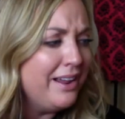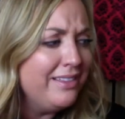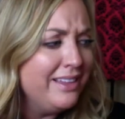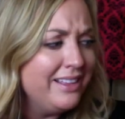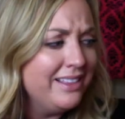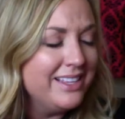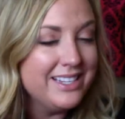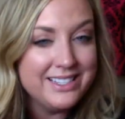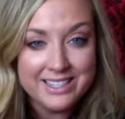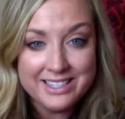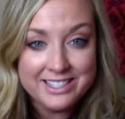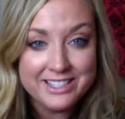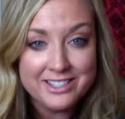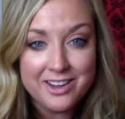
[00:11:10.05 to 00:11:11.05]
I think this
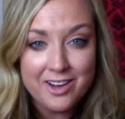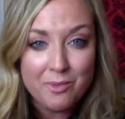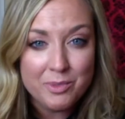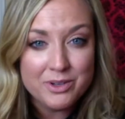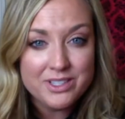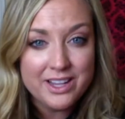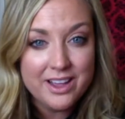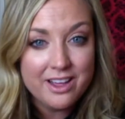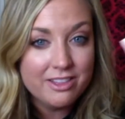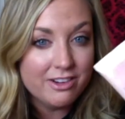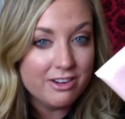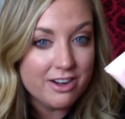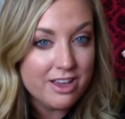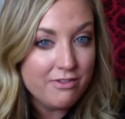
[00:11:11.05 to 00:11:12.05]
is almost like
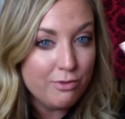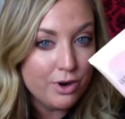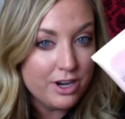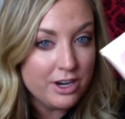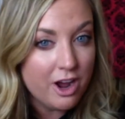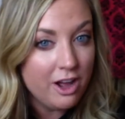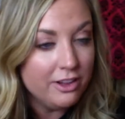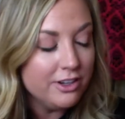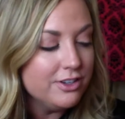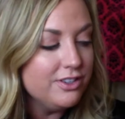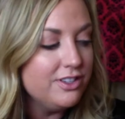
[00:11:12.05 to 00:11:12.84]
$30, $40.